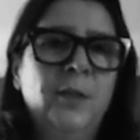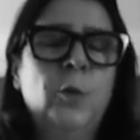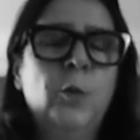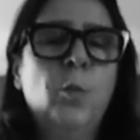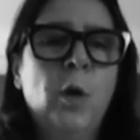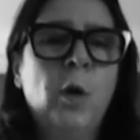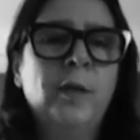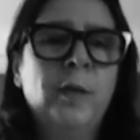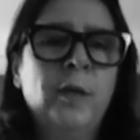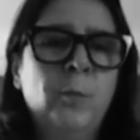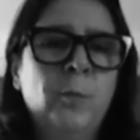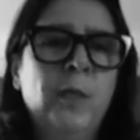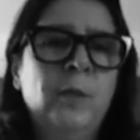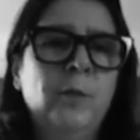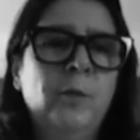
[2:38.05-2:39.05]
So what
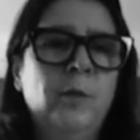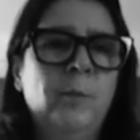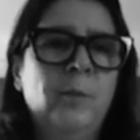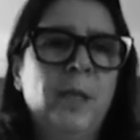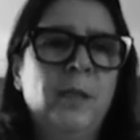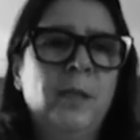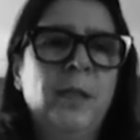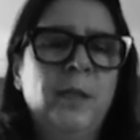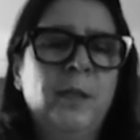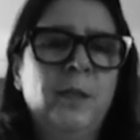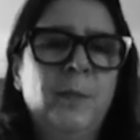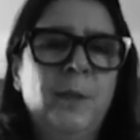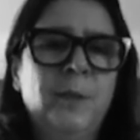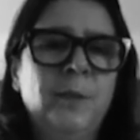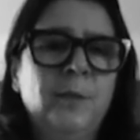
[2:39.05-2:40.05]
can we do to make that
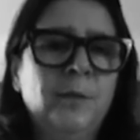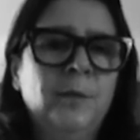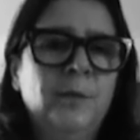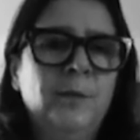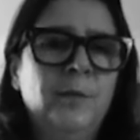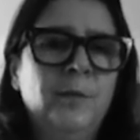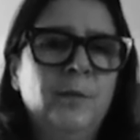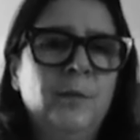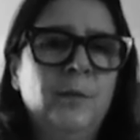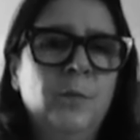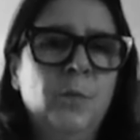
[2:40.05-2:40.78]
experience